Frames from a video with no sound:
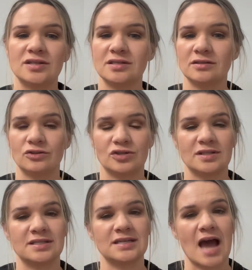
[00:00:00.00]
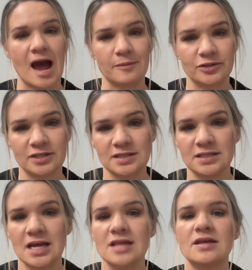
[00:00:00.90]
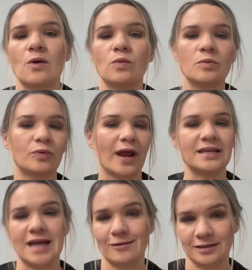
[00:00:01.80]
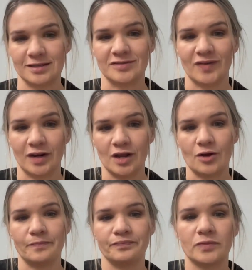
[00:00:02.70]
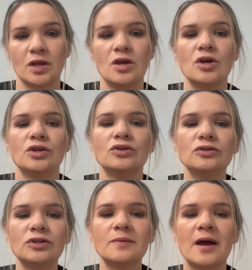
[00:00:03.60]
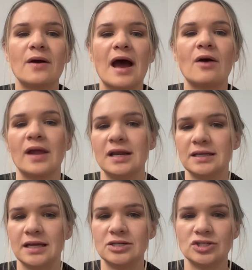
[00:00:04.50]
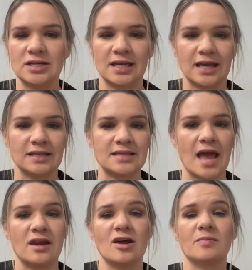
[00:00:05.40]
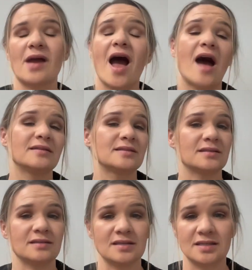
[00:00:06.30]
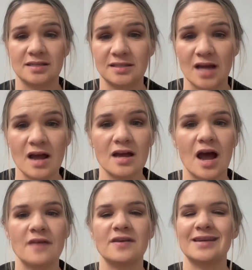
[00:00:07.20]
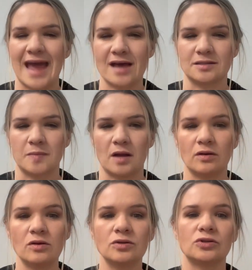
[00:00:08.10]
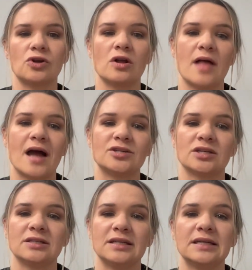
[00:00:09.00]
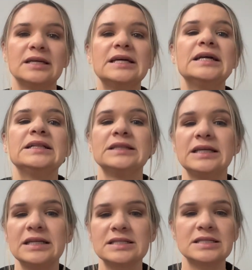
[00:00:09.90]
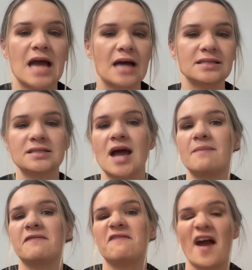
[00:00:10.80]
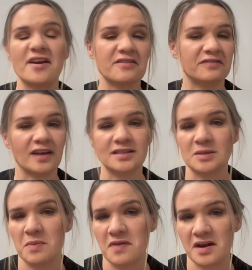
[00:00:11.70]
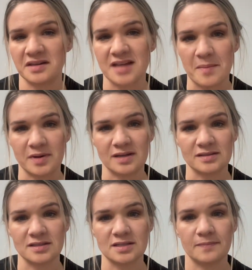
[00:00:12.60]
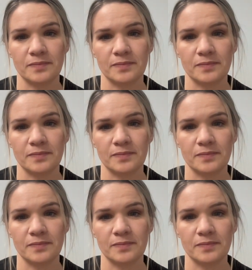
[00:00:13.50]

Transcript: solutions and options that we'll break down in this video. You'll learn about how ADHD kids end up constantly stuck on the gas pedal neurologically, leading to nonstop fight or flight sympathetic dominance,